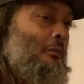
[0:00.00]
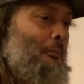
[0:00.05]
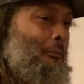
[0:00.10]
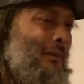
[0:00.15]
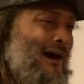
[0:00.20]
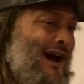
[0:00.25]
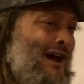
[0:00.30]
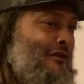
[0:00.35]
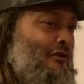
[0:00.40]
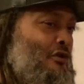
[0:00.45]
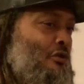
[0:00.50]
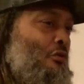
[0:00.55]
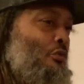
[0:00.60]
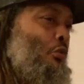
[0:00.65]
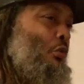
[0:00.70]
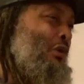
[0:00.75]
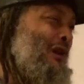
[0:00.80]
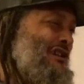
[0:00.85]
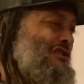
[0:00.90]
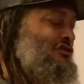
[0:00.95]
modern
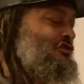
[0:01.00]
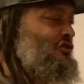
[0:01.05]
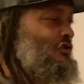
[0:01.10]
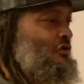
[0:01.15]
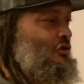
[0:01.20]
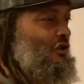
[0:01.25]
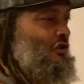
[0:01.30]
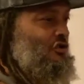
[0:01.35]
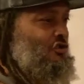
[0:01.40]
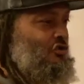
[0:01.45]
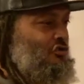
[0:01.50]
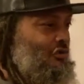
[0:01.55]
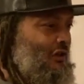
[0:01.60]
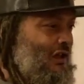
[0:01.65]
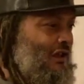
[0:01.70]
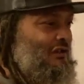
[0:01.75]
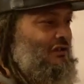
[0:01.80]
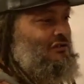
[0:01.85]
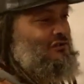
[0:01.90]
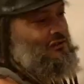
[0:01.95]
Western
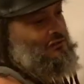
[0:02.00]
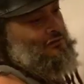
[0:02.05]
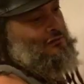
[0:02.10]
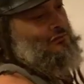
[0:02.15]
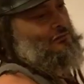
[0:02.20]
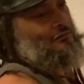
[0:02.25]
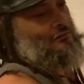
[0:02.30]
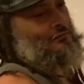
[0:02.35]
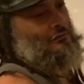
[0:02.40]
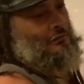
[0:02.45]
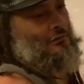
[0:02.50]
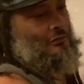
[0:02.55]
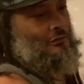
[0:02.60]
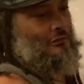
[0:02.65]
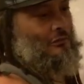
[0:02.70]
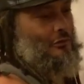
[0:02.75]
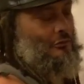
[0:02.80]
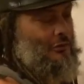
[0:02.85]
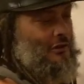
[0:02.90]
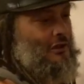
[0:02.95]
astrology,
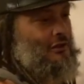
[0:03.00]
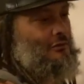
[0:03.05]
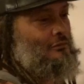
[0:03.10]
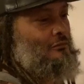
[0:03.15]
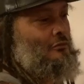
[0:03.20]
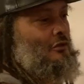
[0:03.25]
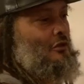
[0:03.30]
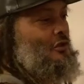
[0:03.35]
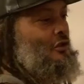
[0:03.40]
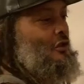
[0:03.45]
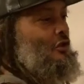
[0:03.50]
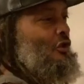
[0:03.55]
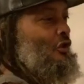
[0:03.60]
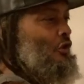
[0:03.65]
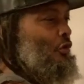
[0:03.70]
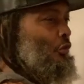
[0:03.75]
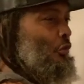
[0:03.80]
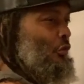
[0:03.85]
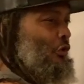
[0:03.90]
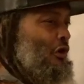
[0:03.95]
right?
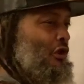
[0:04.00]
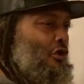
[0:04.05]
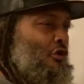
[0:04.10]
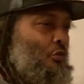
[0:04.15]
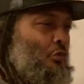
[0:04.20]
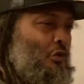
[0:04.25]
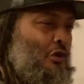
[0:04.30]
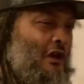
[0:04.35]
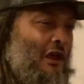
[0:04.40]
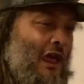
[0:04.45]
We, we,